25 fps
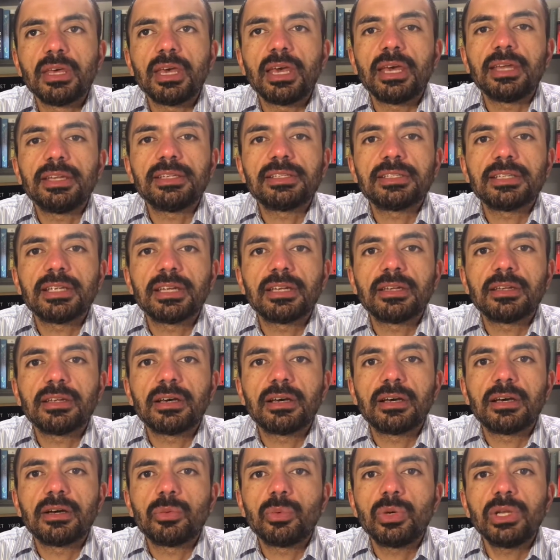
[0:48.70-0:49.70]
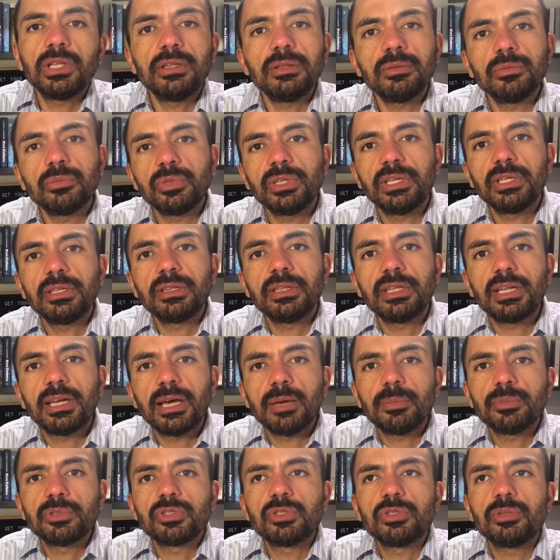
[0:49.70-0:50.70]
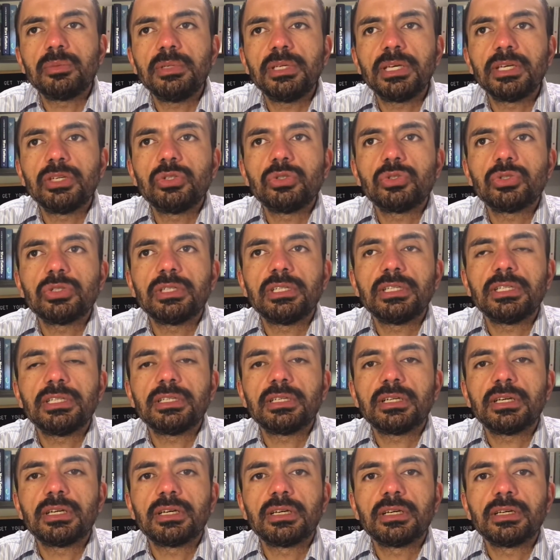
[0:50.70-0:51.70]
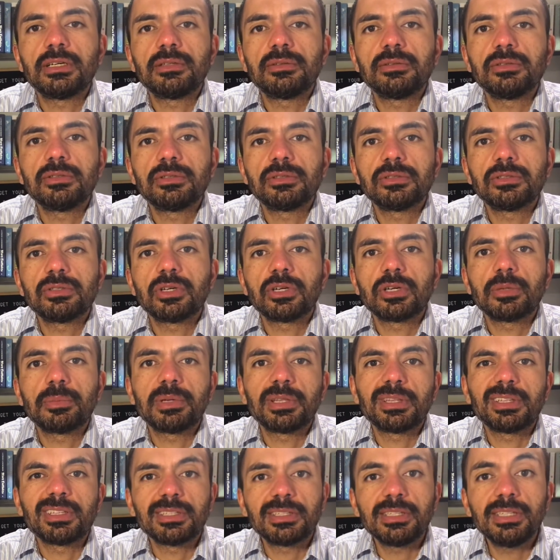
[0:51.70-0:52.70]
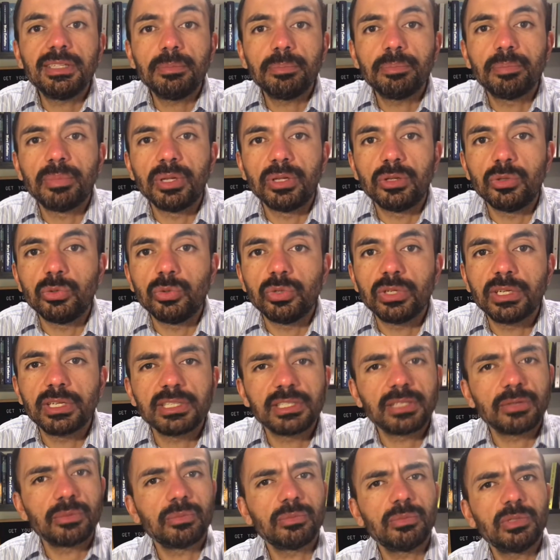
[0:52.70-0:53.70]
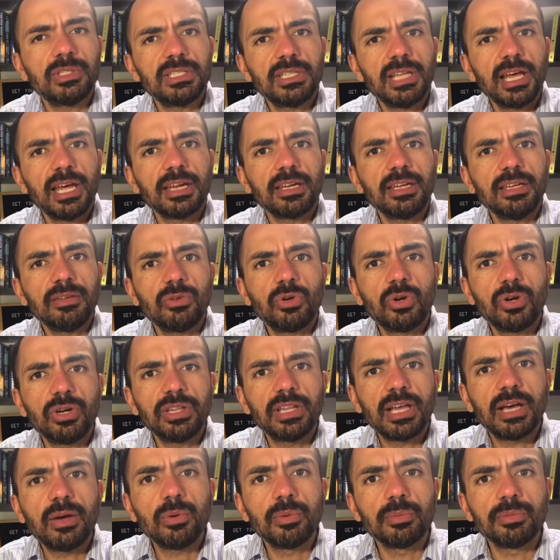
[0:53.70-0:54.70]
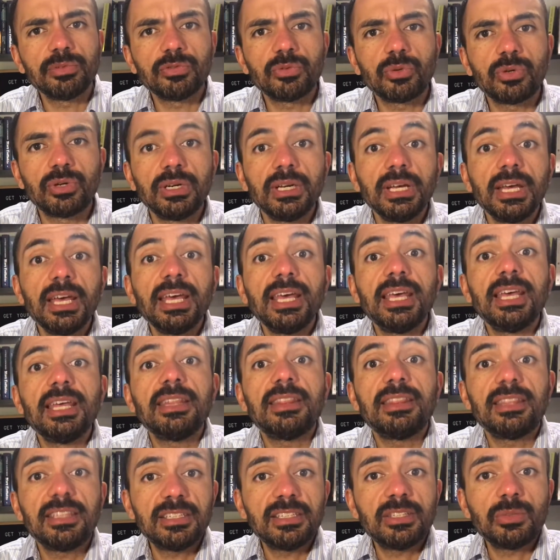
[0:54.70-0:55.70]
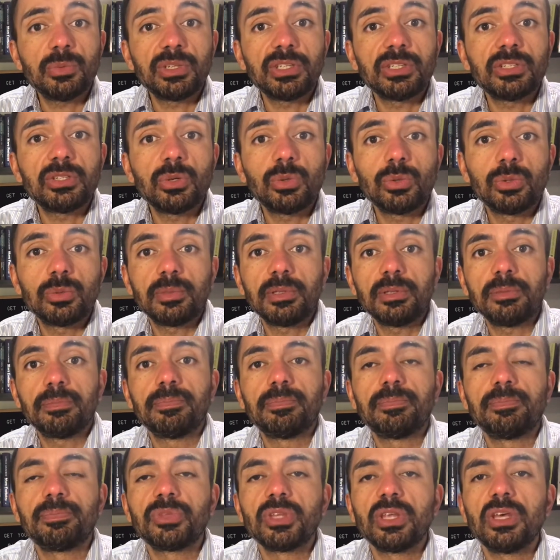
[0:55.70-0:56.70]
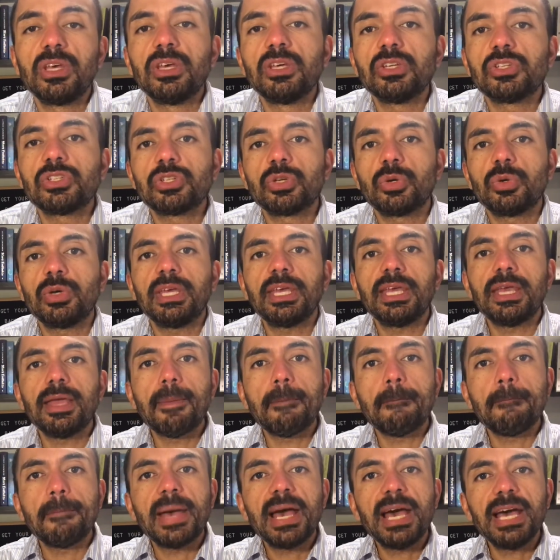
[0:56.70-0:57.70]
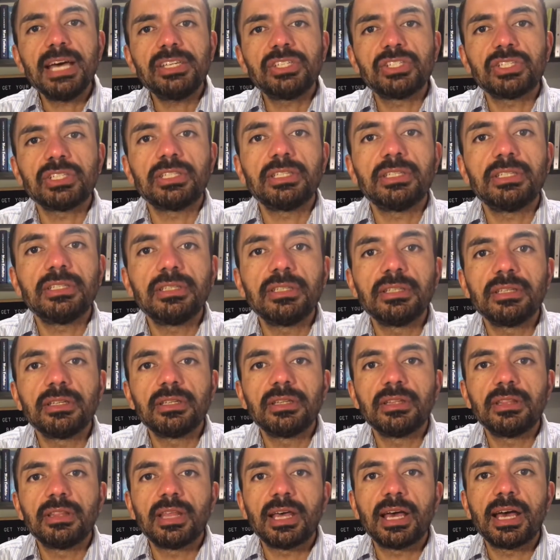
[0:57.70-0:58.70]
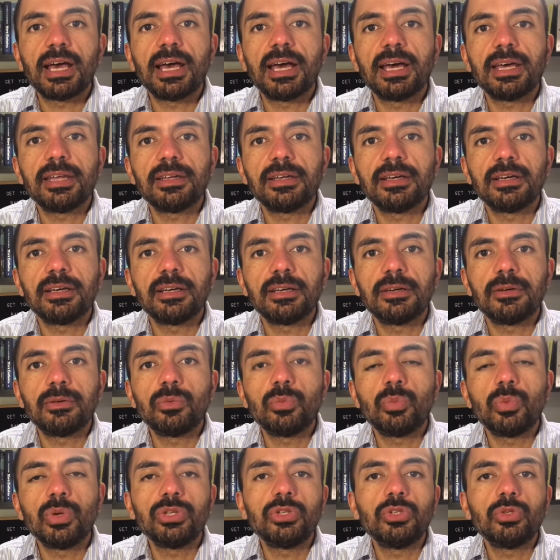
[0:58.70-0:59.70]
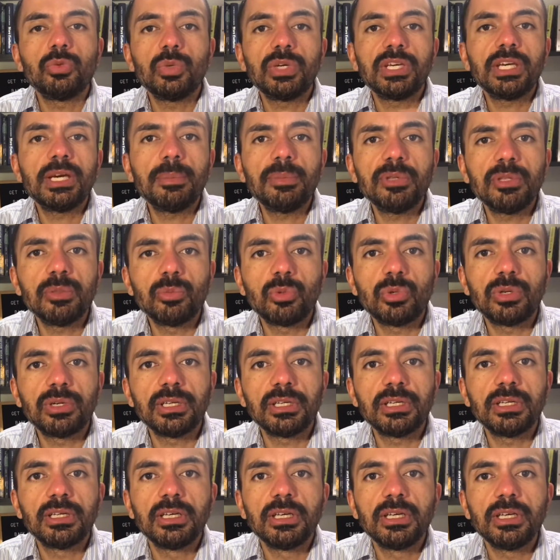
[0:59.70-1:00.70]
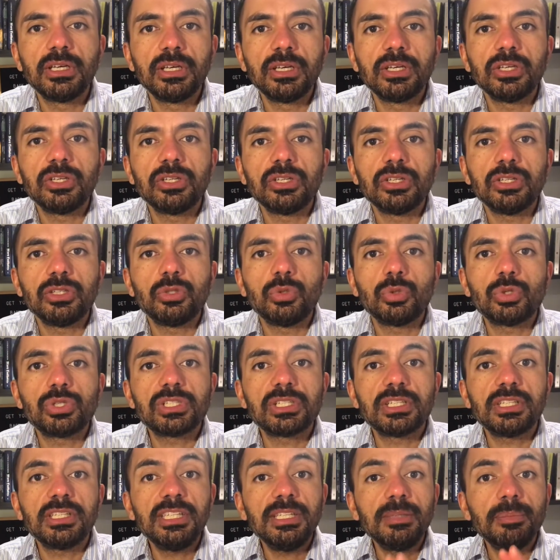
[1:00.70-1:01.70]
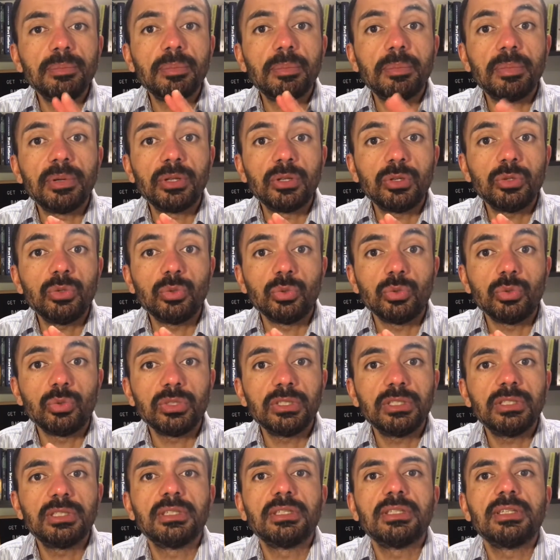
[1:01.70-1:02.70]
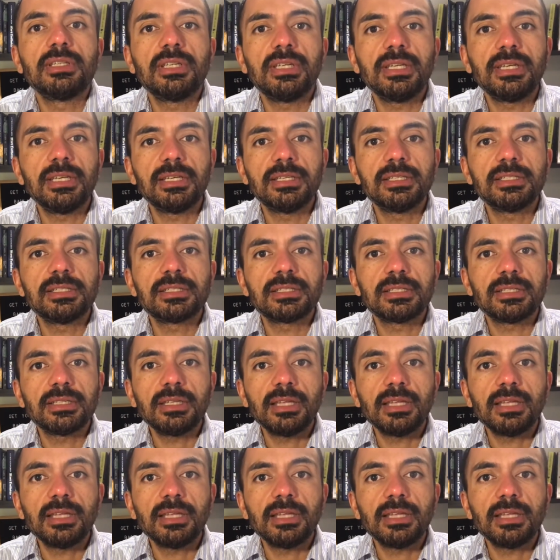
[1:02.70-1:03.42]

And he said, uh, well, when that happens to me, I usually uh, talk about the sleep balloon. And I said, what's that? I never heard that one before. This is what he told me. So imagine that uh, when you wake up in the morning, your sleep balloon is